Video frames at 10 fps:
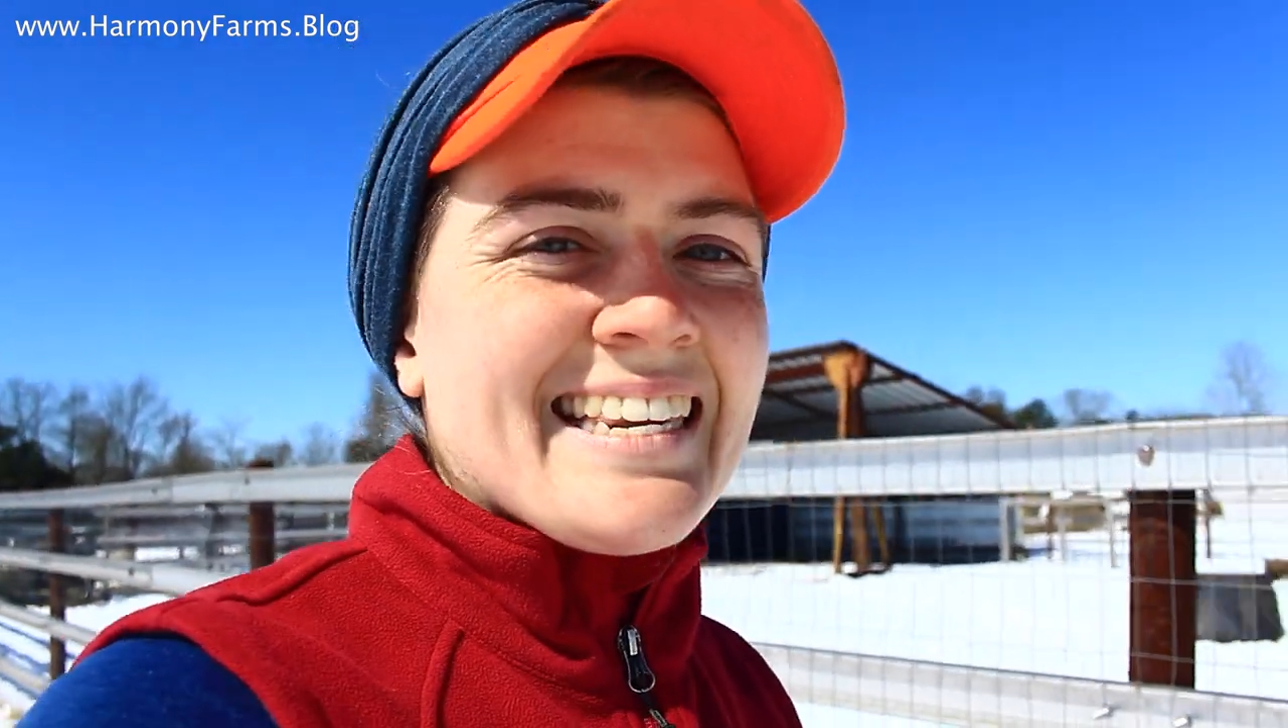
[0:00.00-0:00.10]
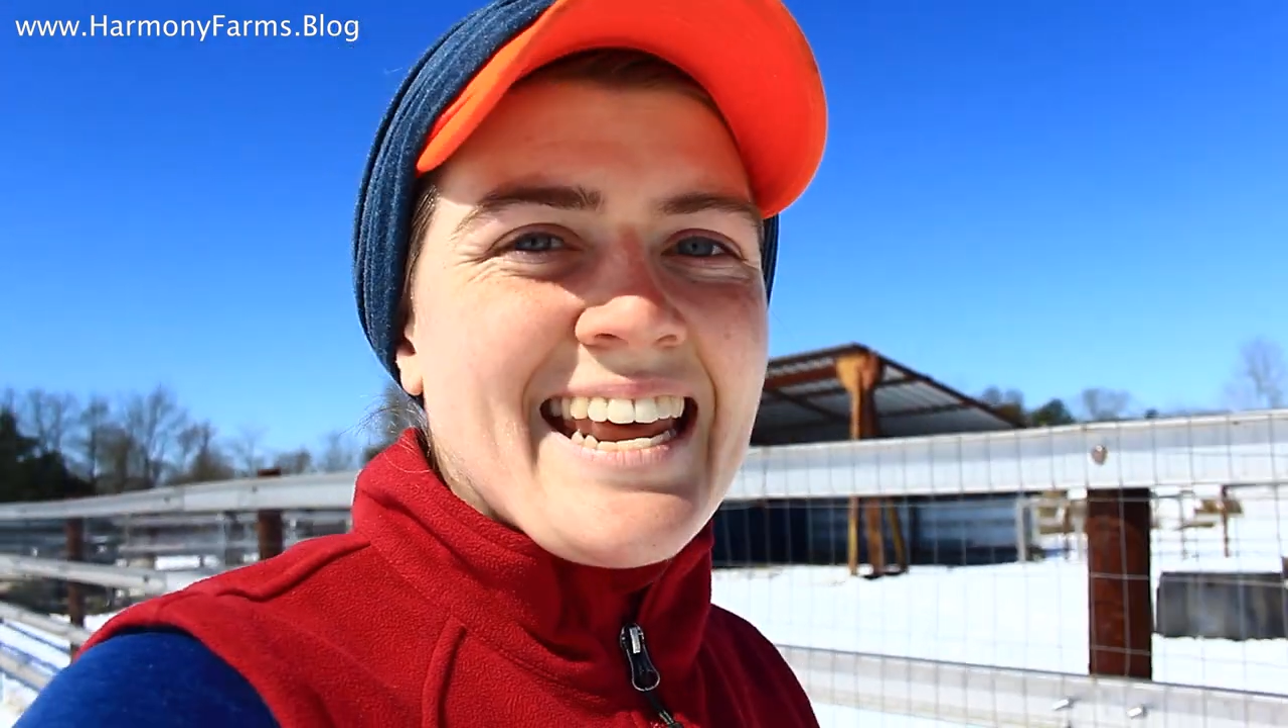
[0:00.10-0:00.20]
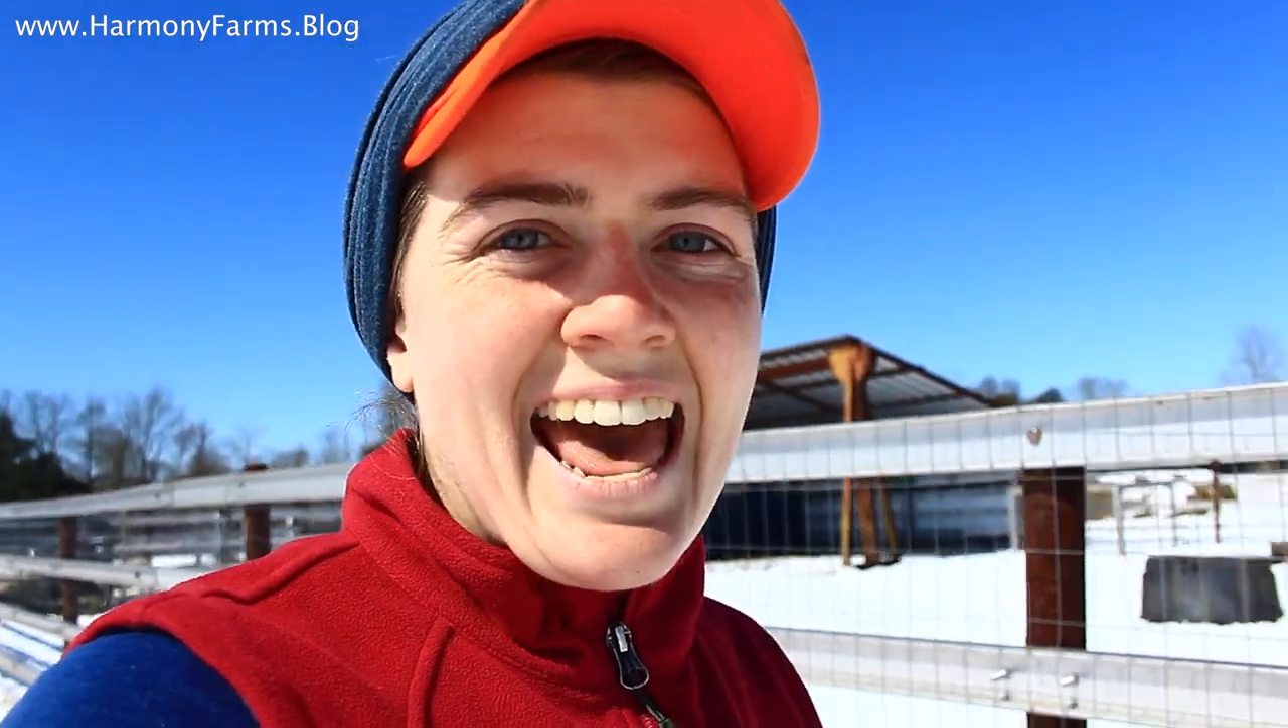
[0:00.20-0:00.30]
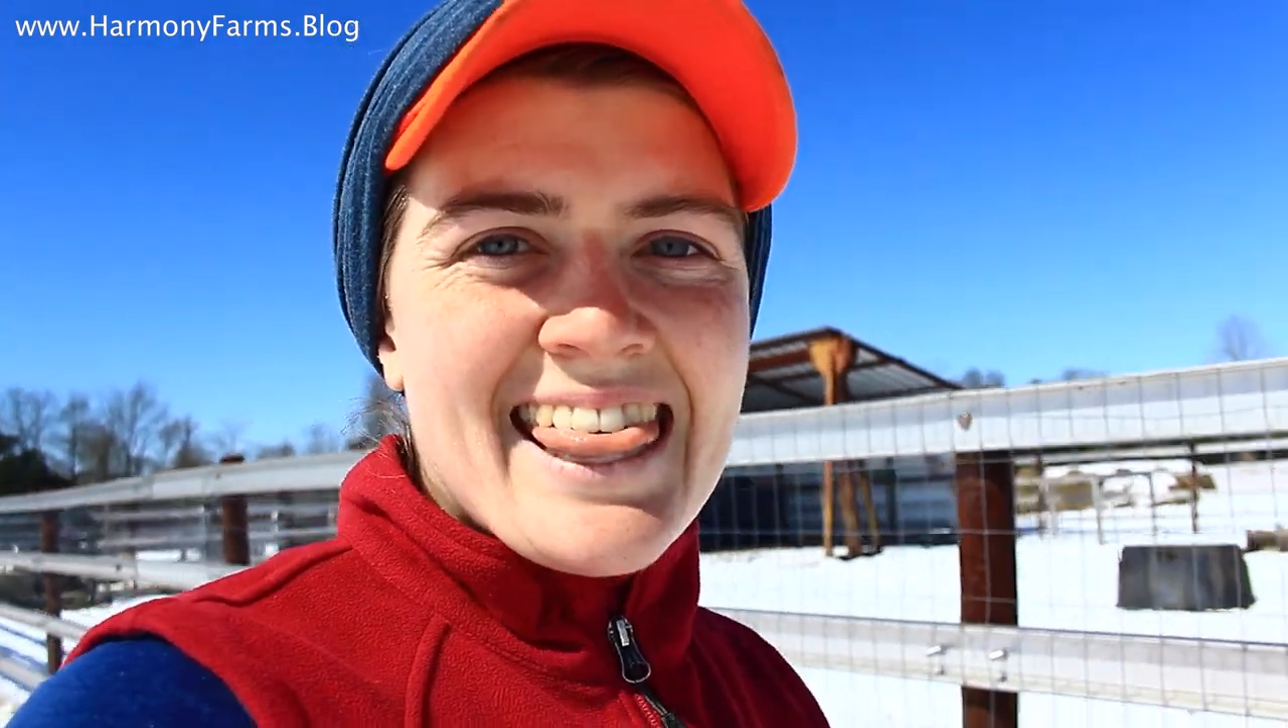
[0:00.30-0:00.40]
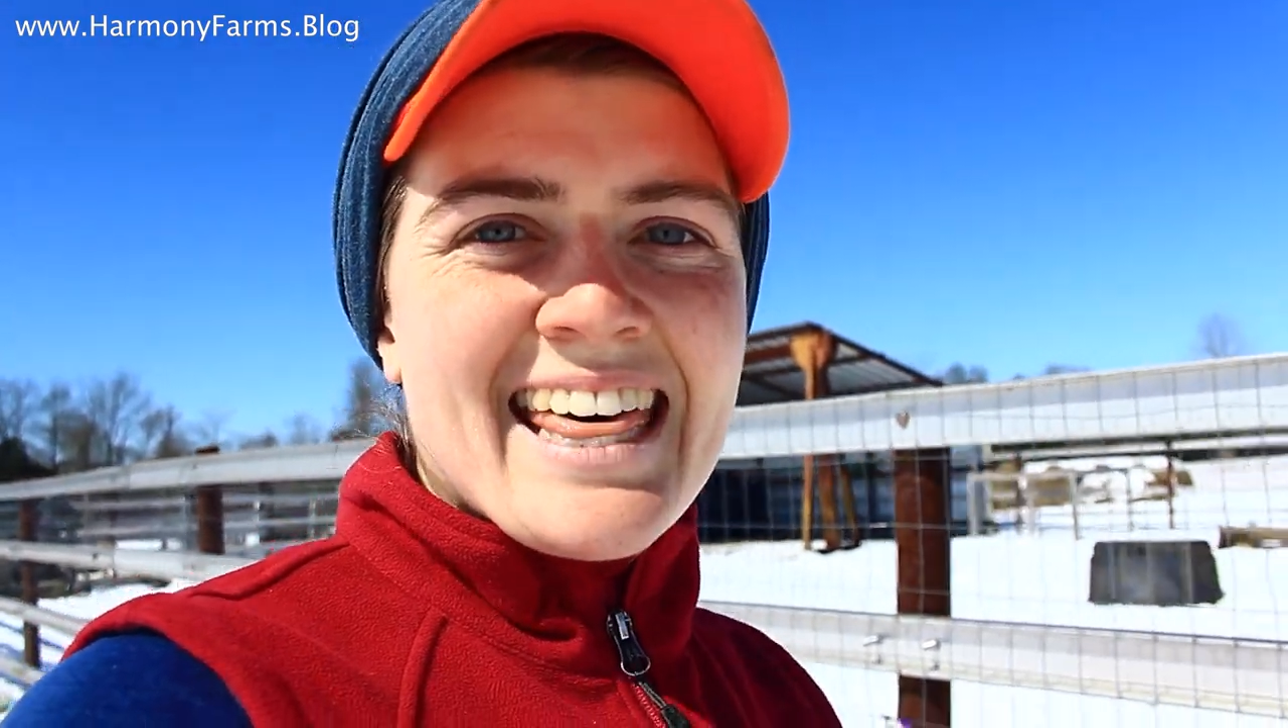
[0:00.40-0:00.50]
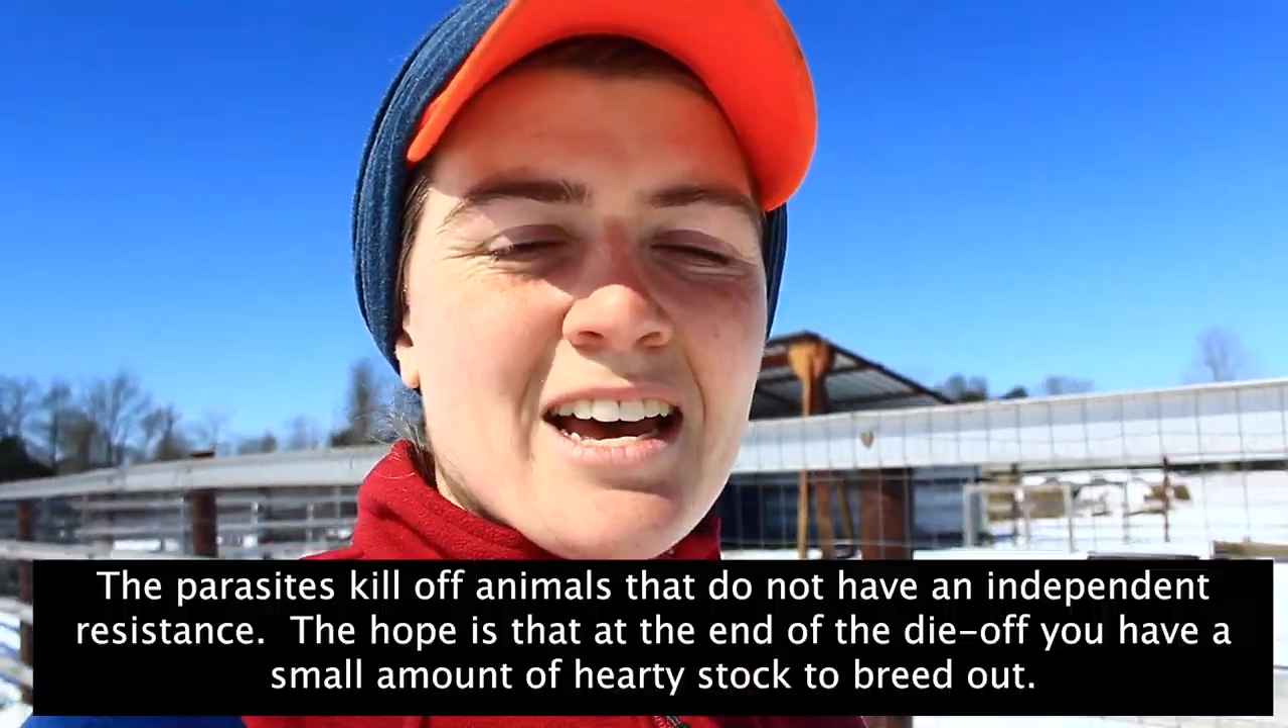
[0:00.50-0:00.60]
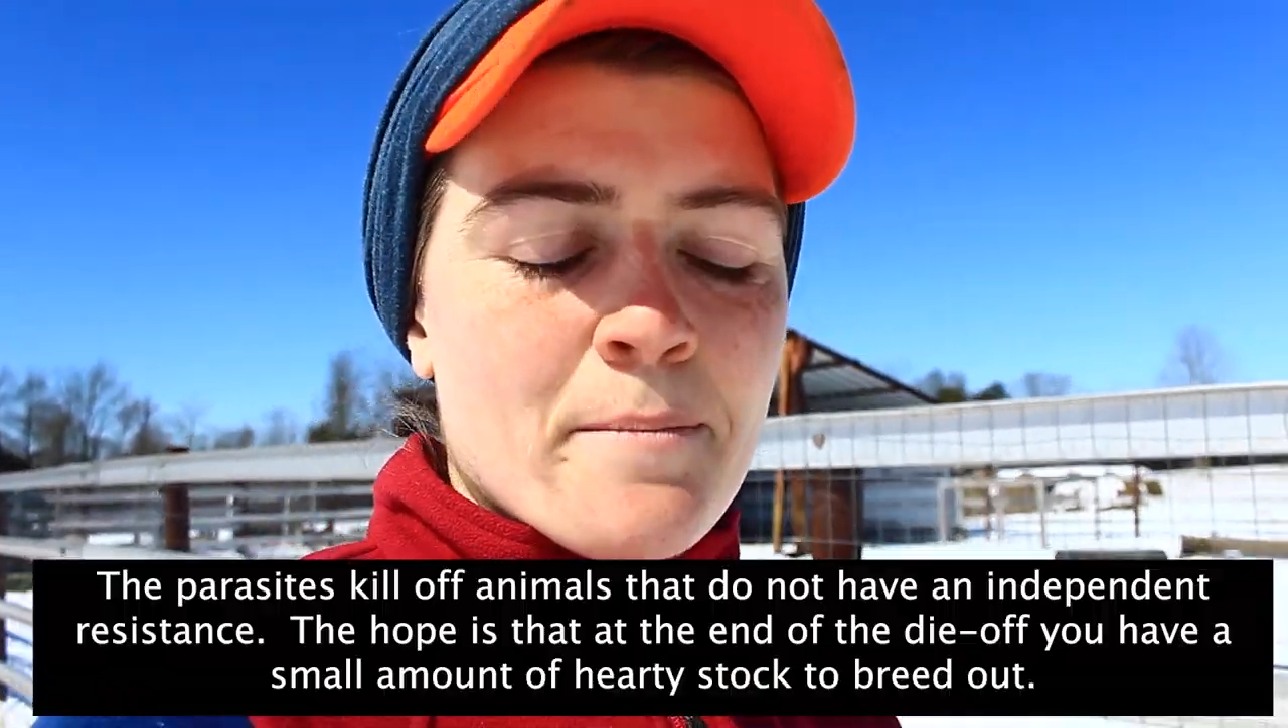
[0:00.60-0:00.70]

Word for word: death.